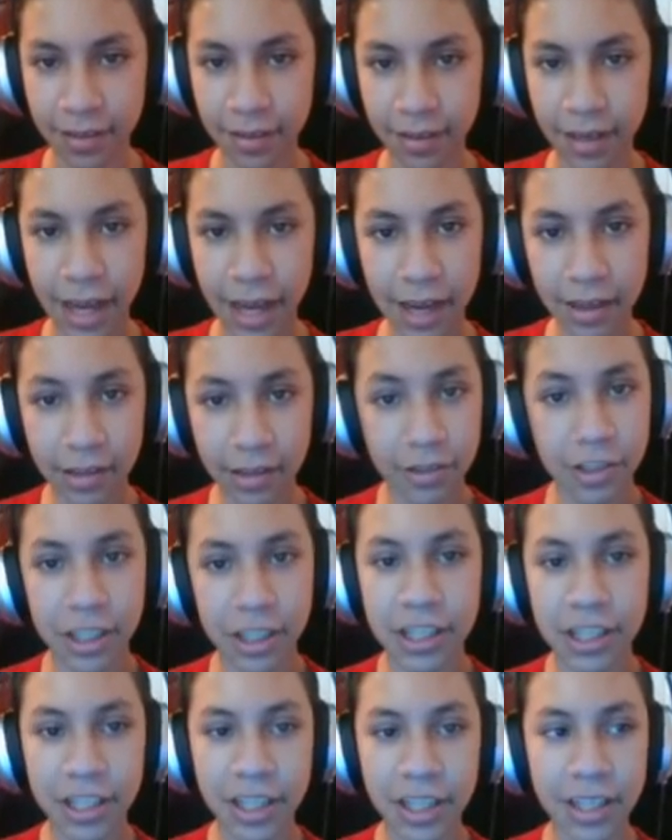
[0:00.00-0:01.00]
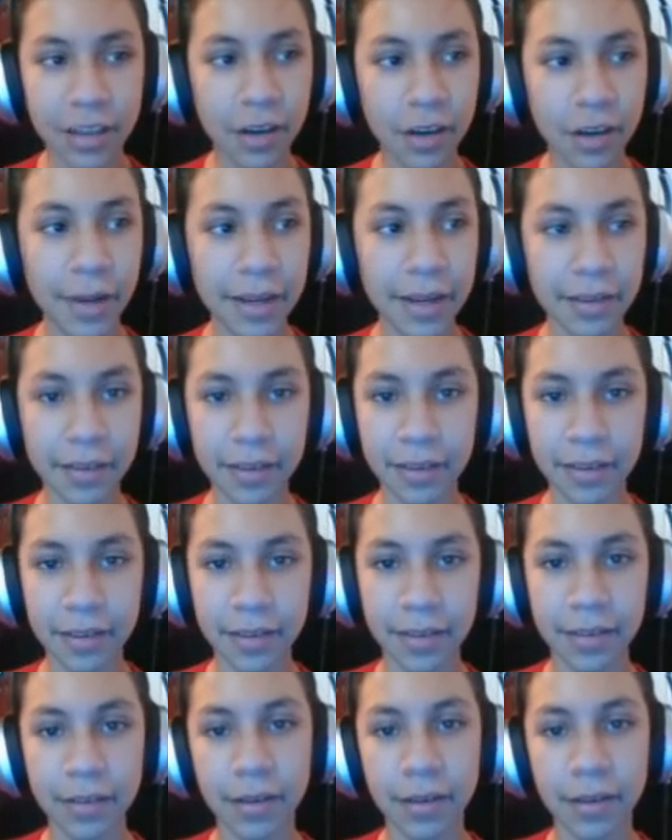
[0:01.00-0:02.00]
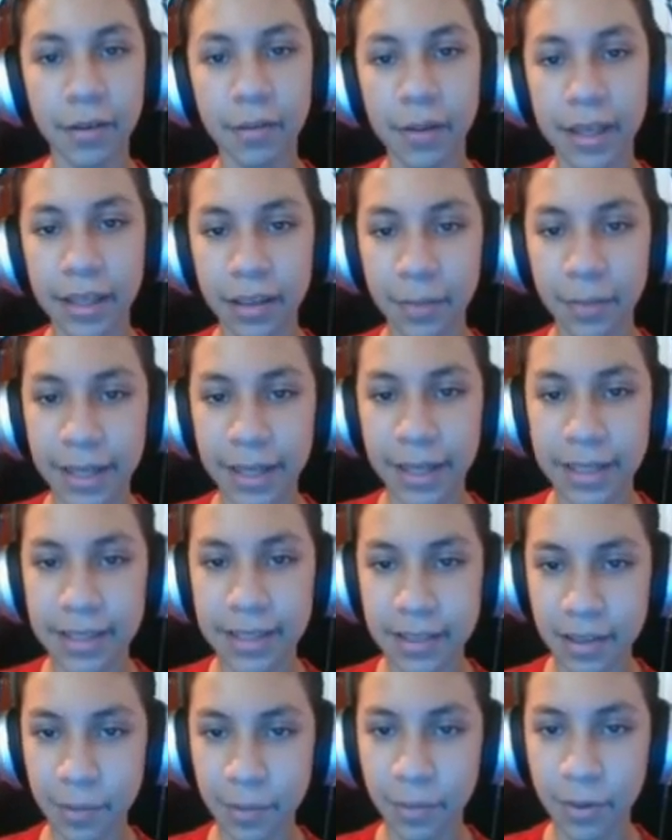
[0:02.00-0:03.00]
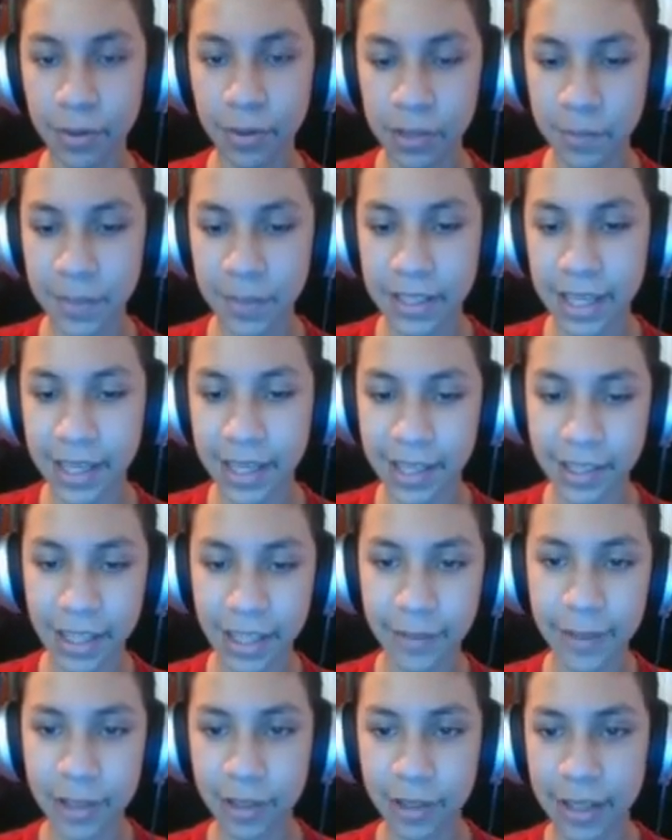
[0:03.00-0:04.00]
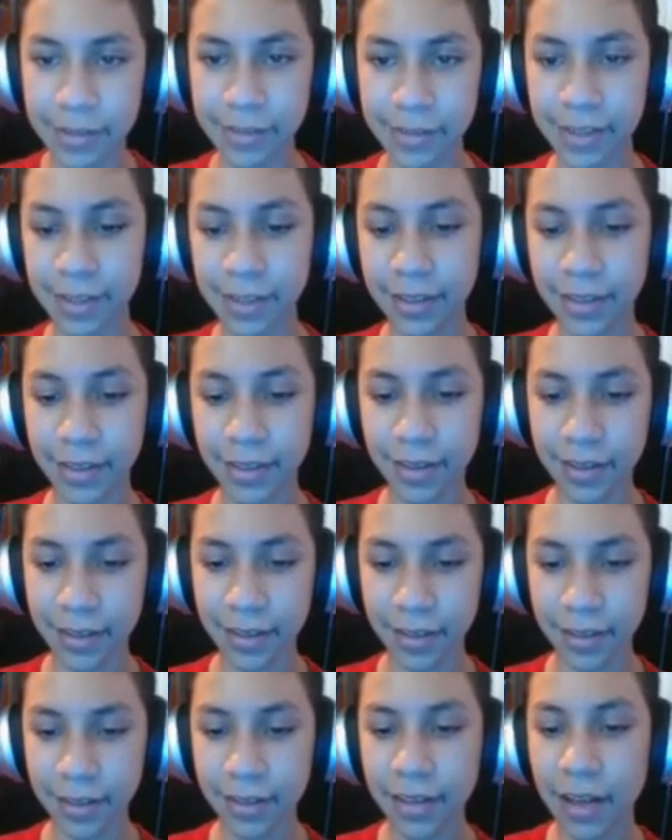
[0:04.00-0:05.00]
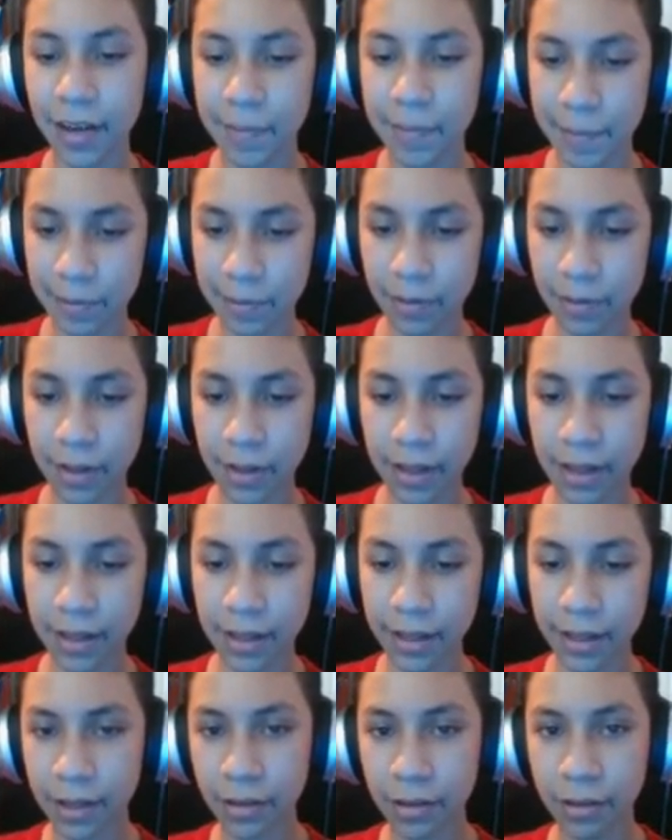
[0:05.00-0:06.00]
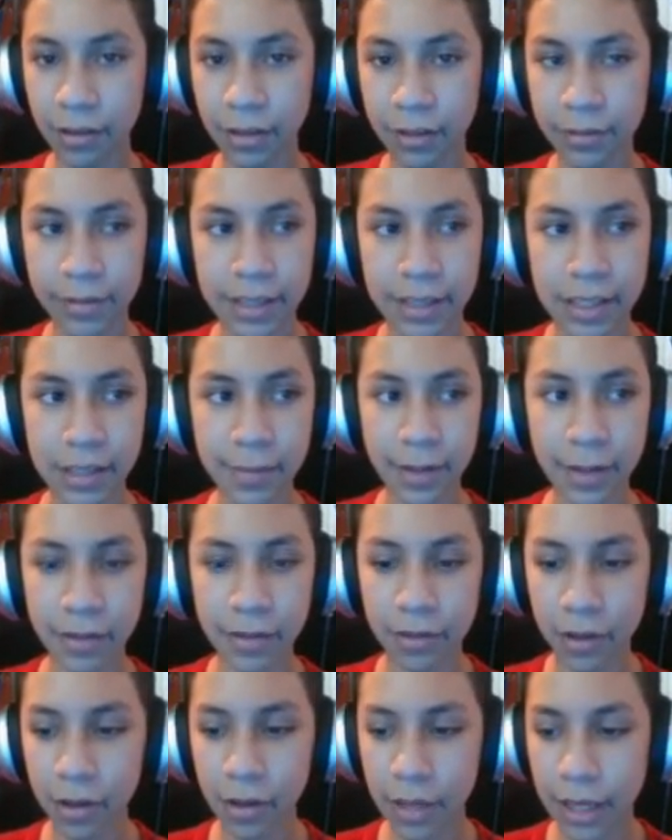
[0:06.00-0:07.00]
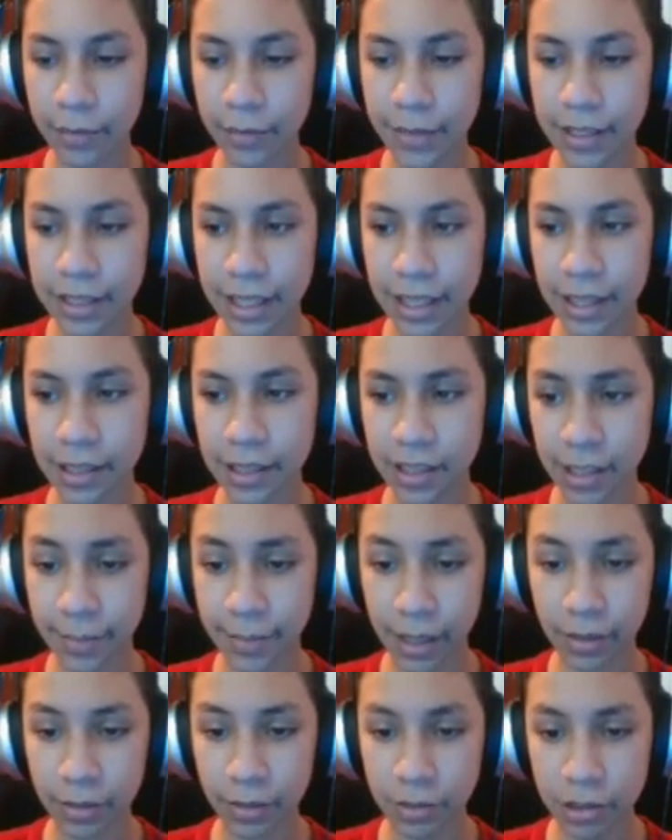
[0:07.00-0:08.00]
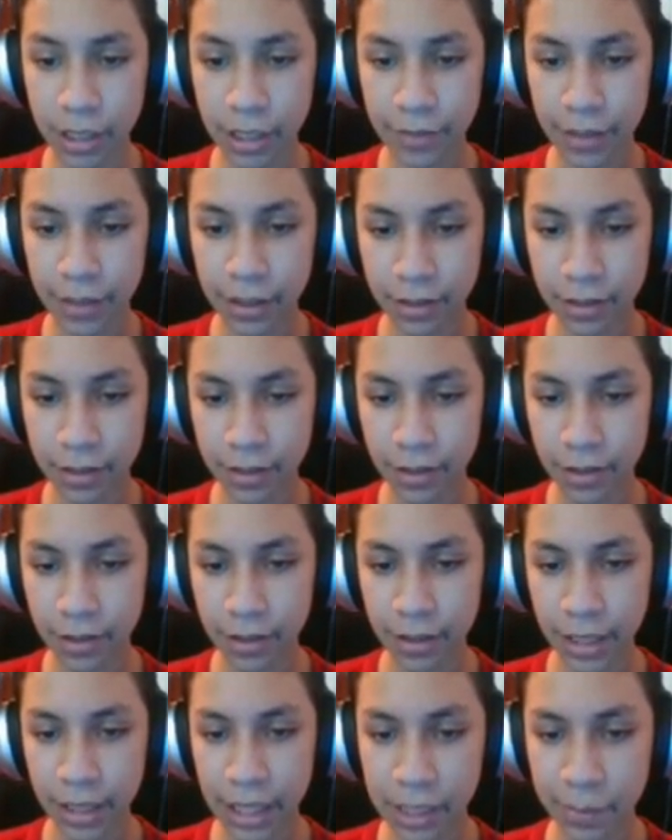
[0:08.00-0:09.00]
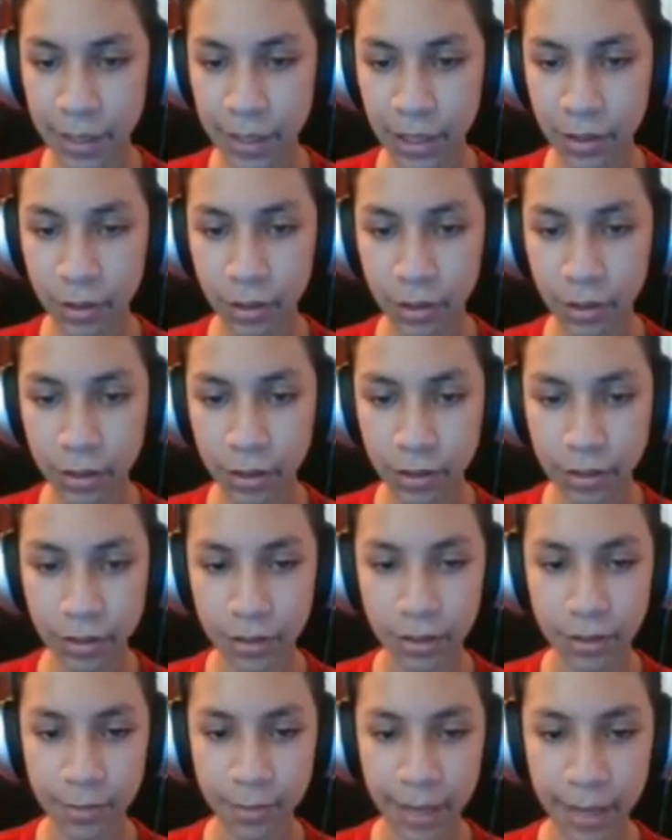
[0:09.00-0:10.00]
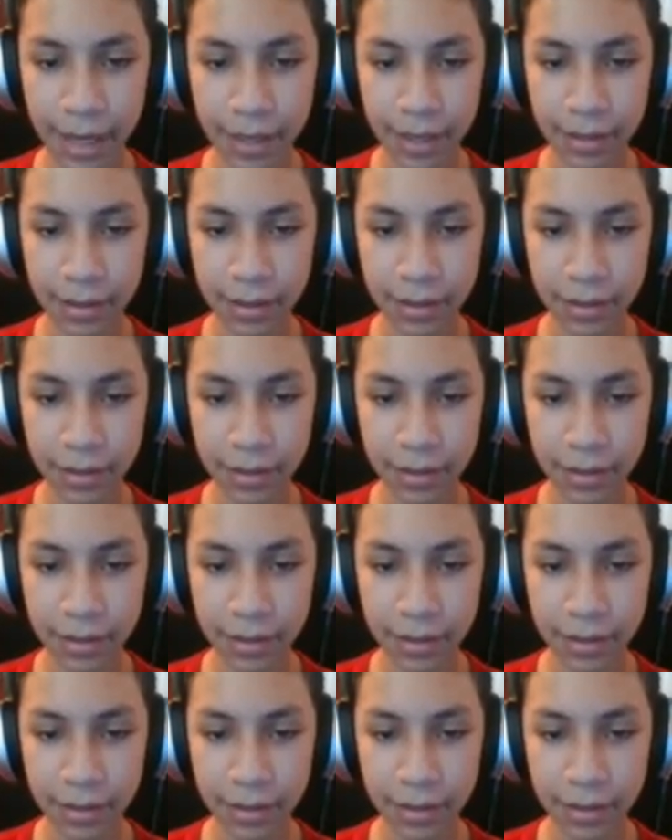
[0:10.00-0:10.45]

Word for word: I don't know. GG. Oh wait. Oh wait. Never mind. It says our portal has been taken, not retrieved. That would have been really cool if we somehow. Okay, we did somehow retrieve it. That's pretty cool, man.